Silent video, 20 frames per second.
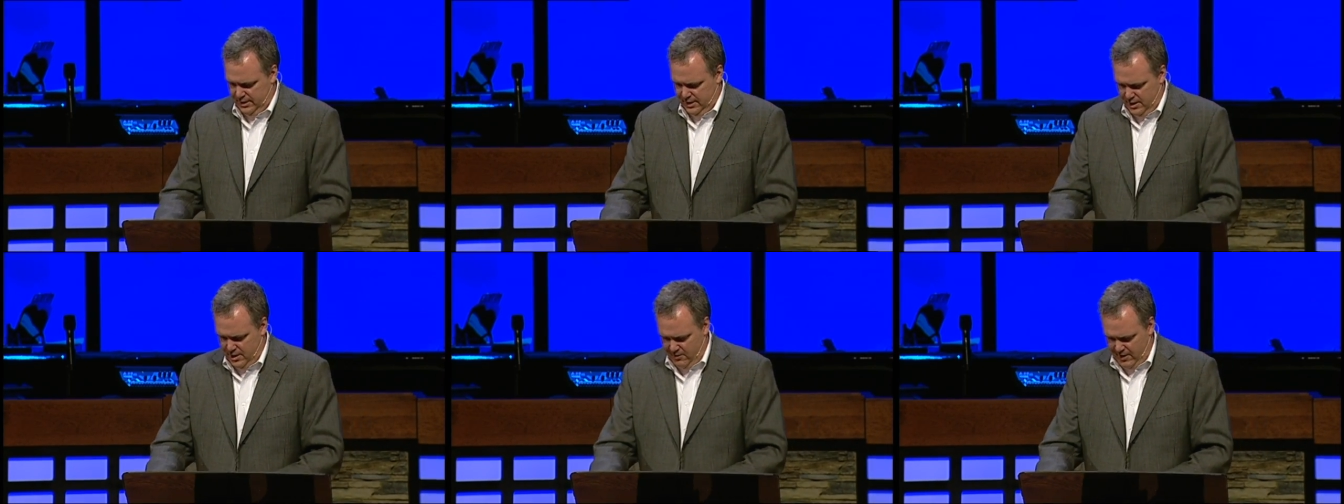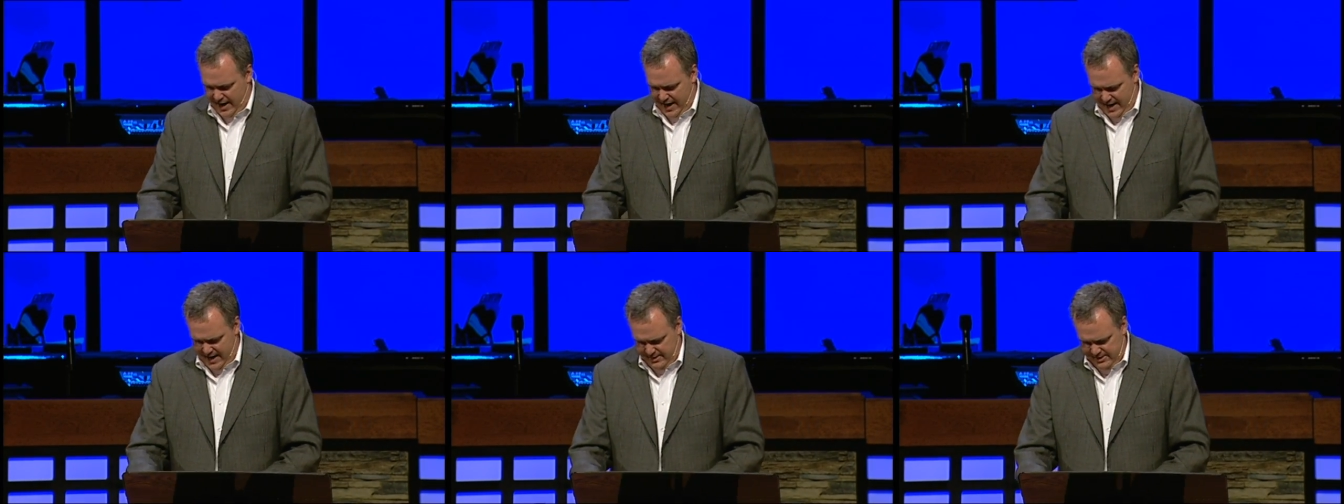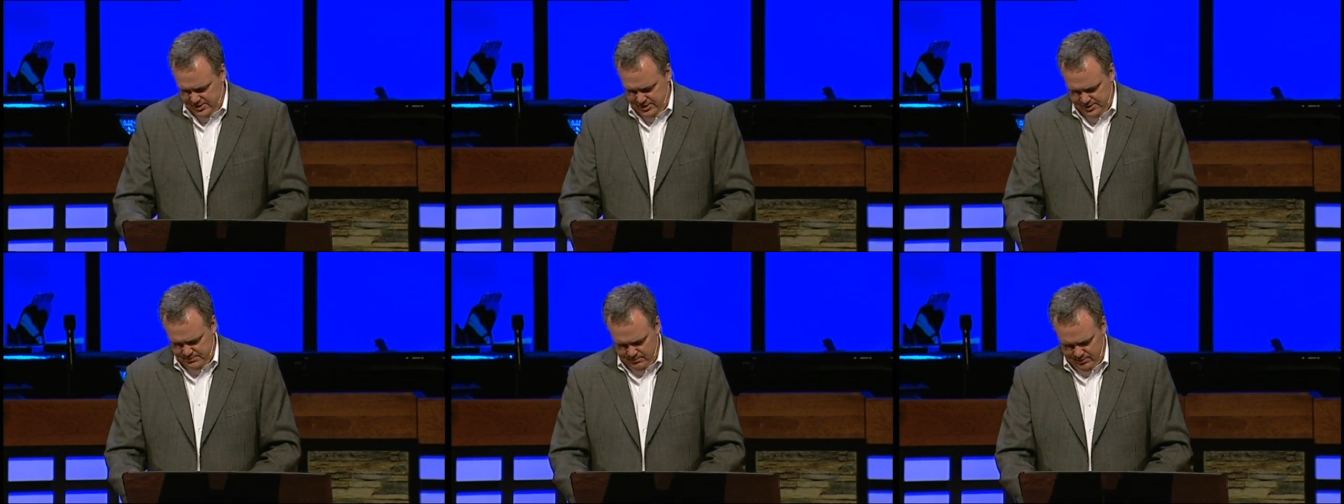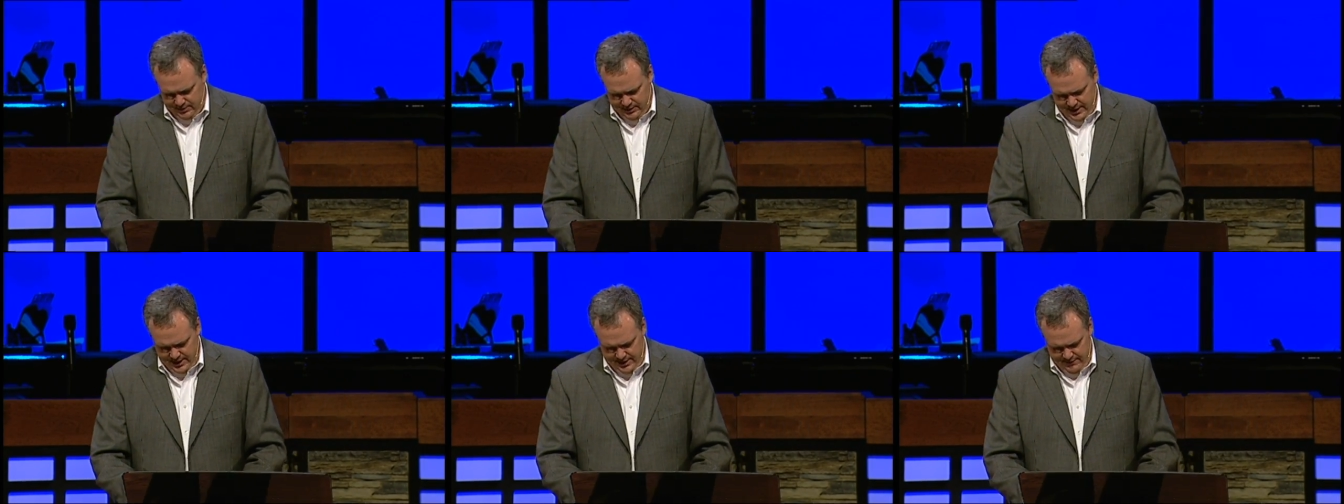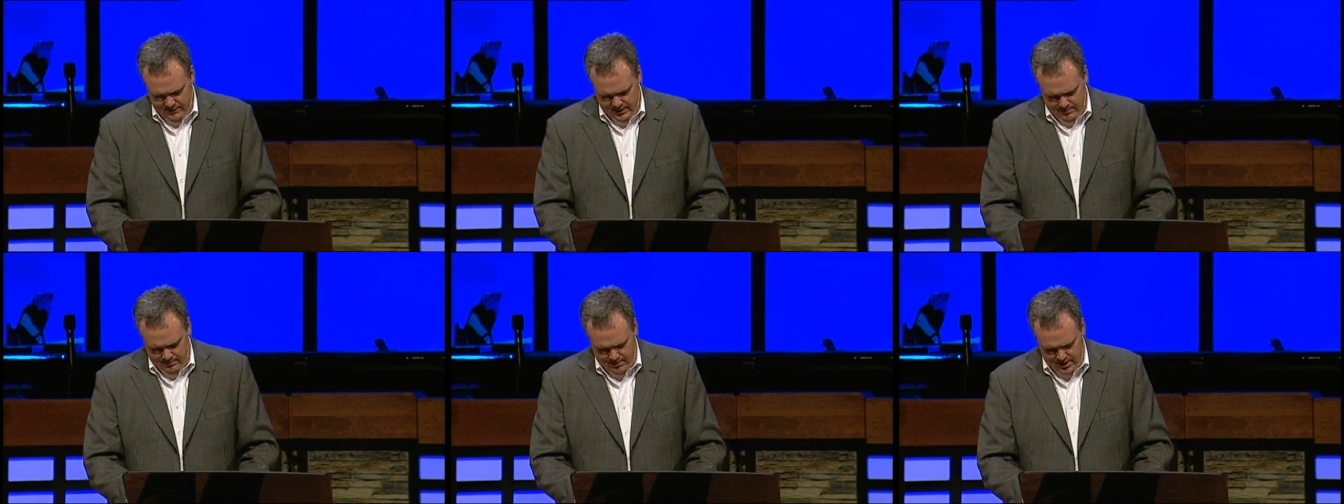You know, I just
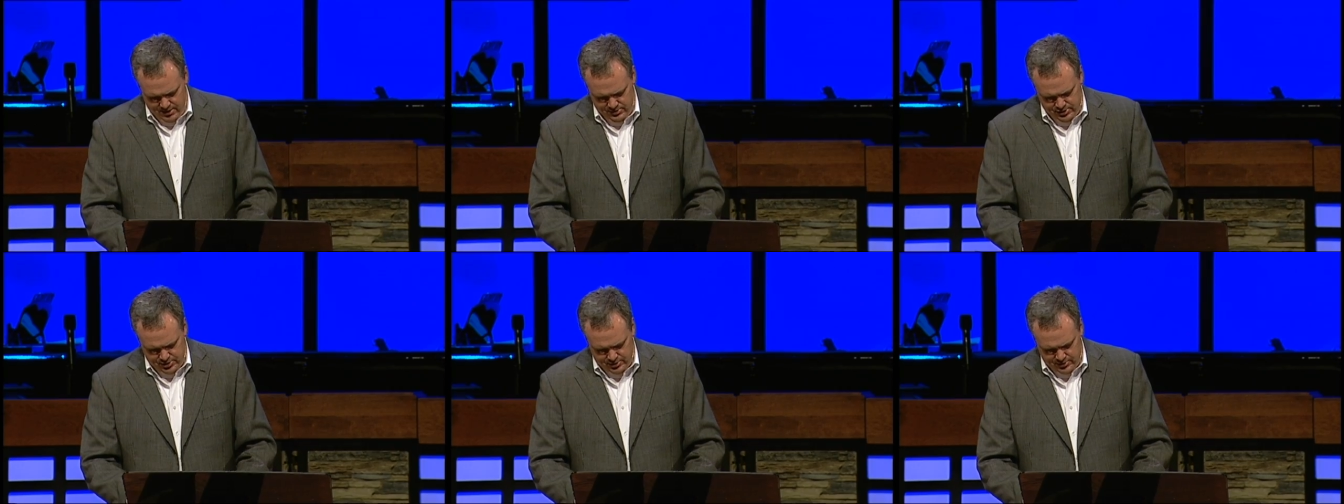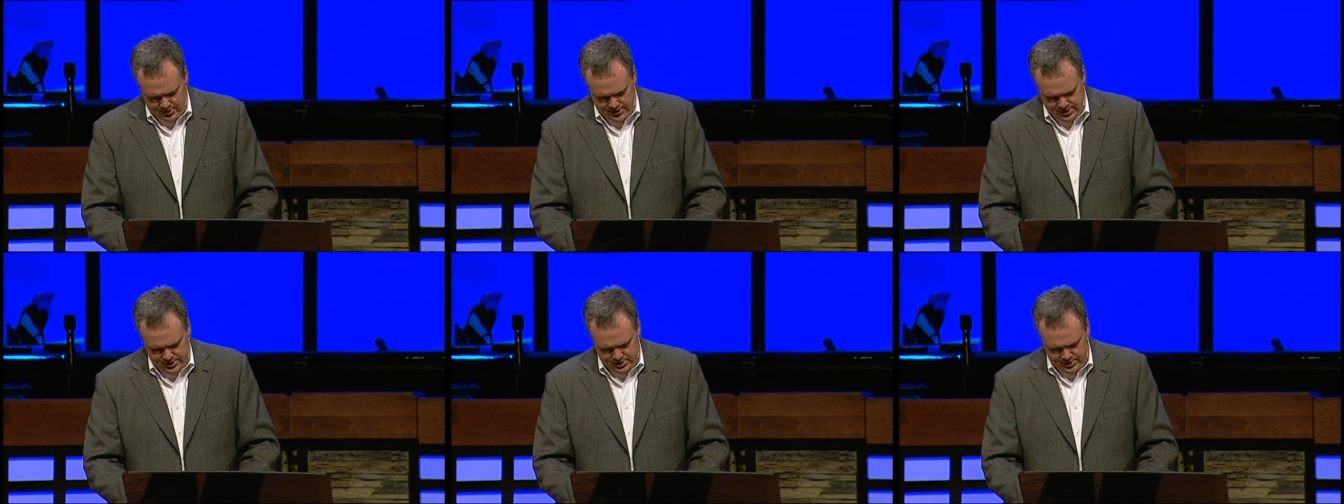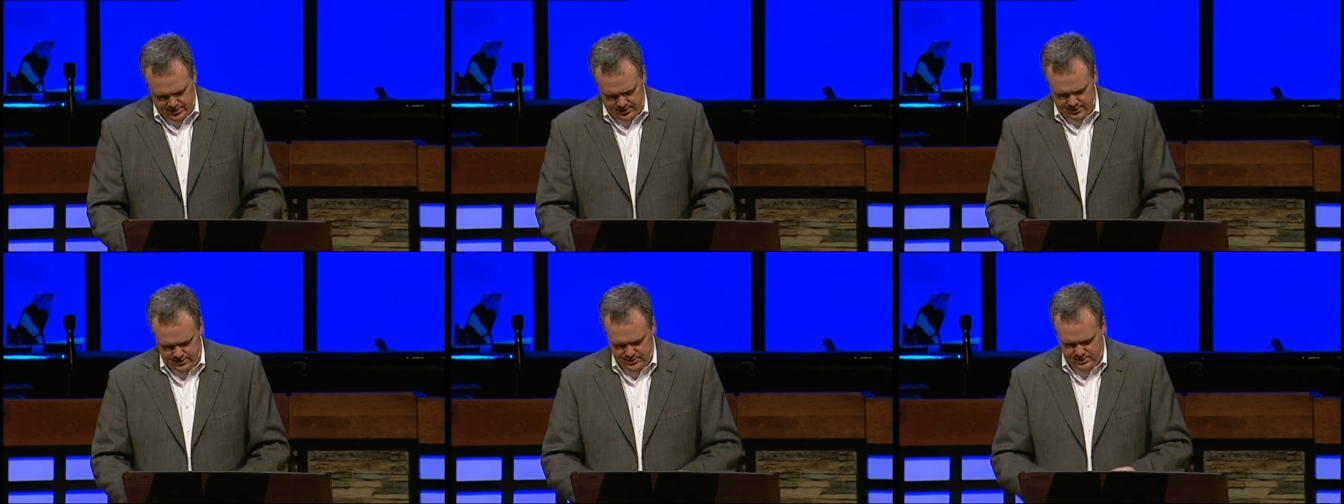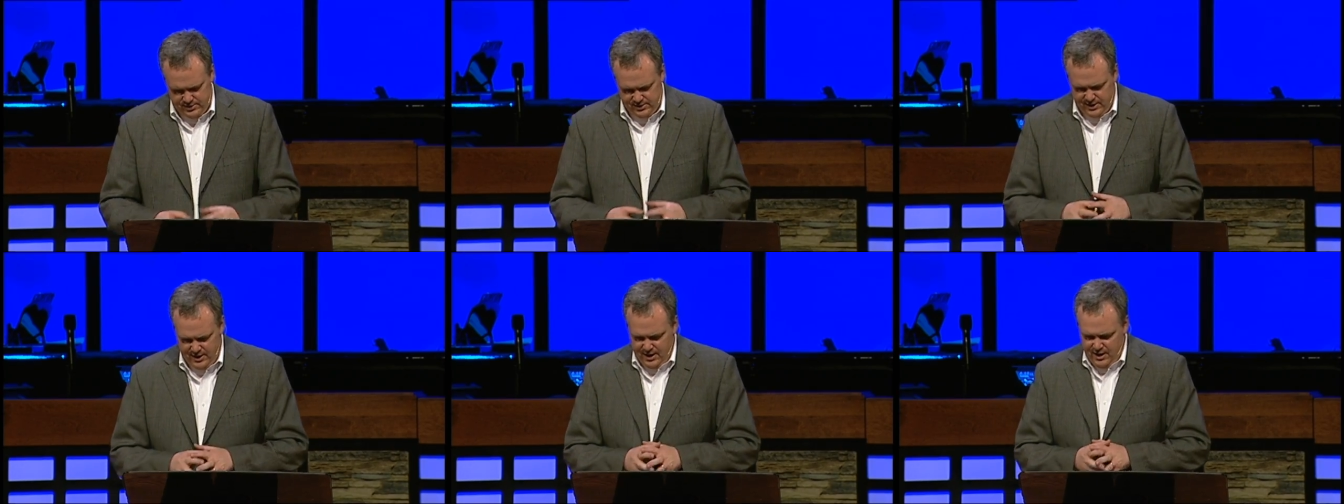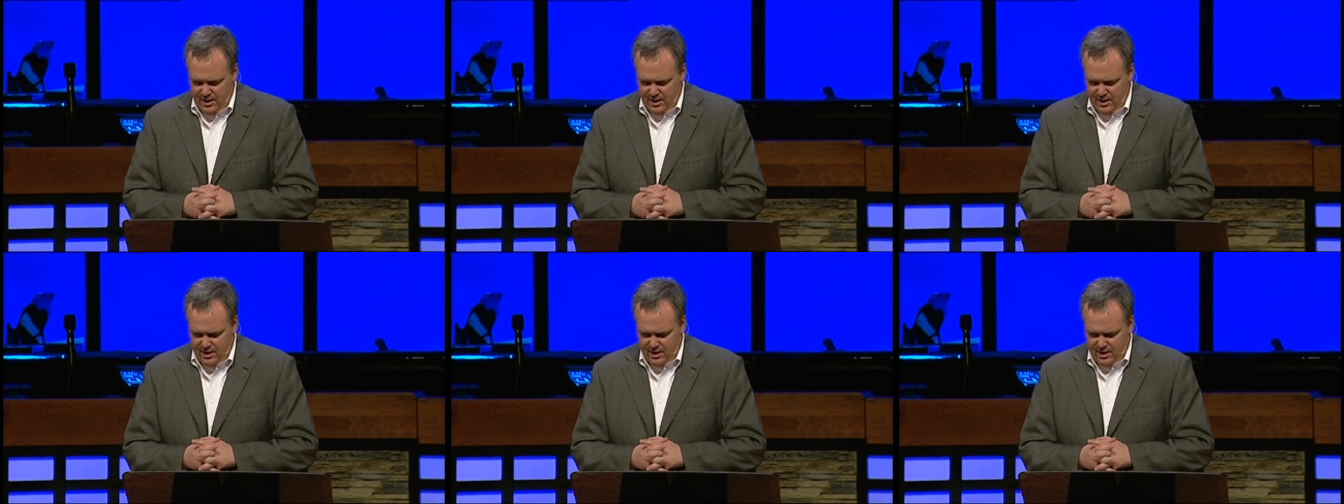believe that most Christians